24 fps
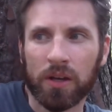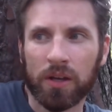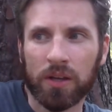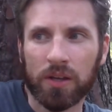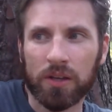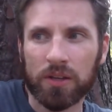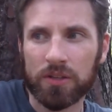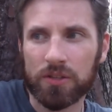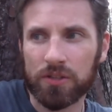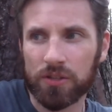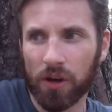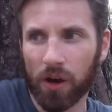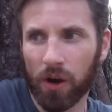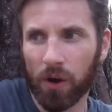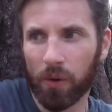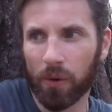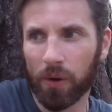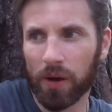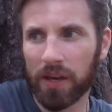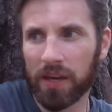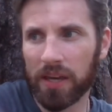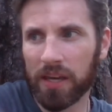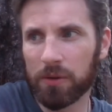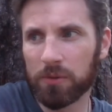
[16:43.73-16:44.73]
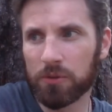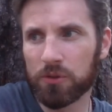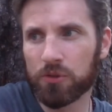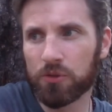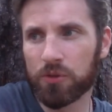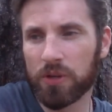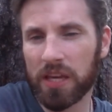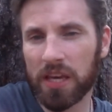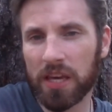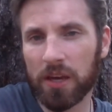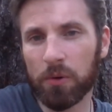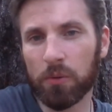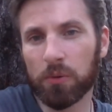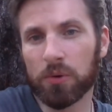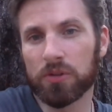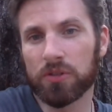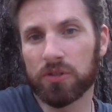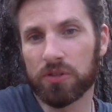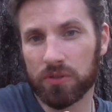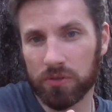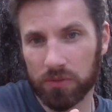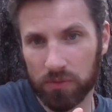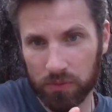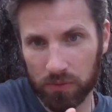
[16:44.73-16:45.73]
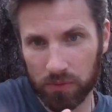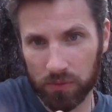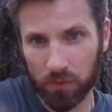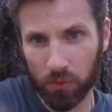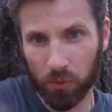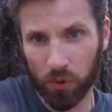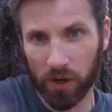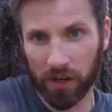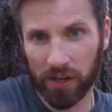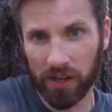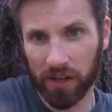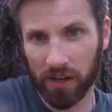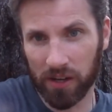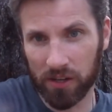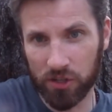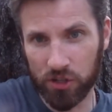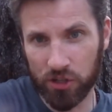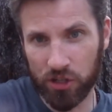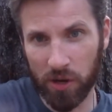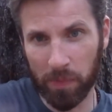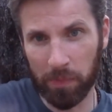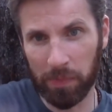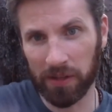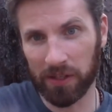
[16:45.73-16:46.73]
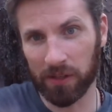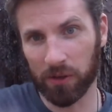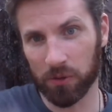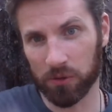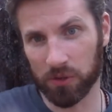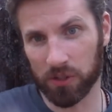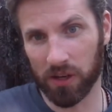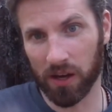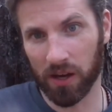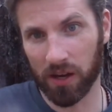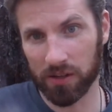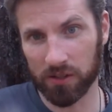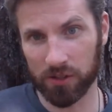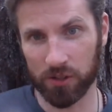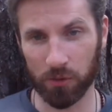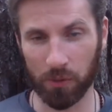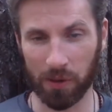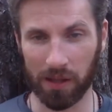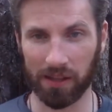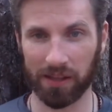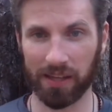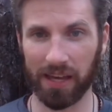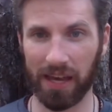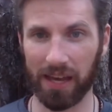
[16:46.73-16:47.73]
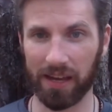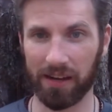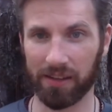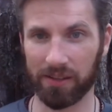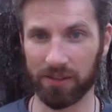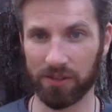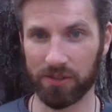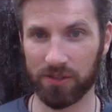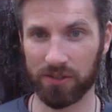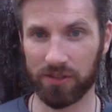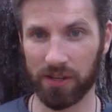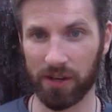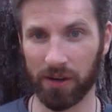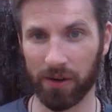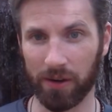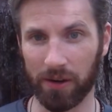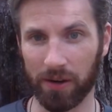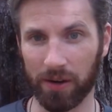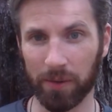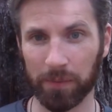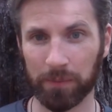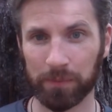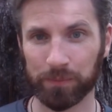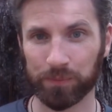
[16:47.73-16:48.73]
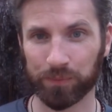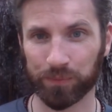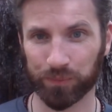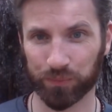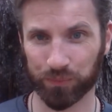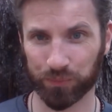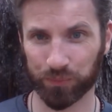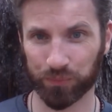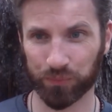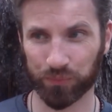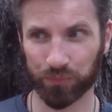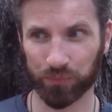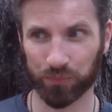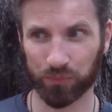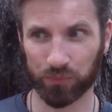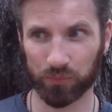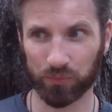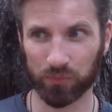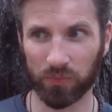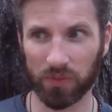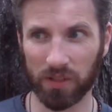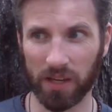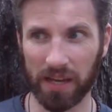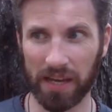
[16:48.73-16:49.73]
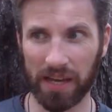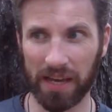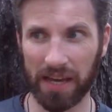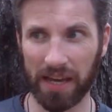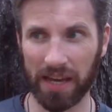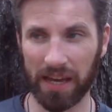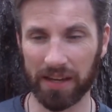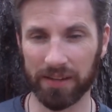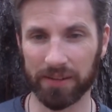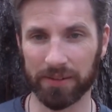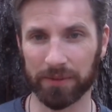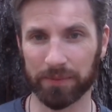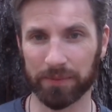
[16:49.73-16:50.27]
So he was working on shipping those guns to Al-Qaeda in Syria, and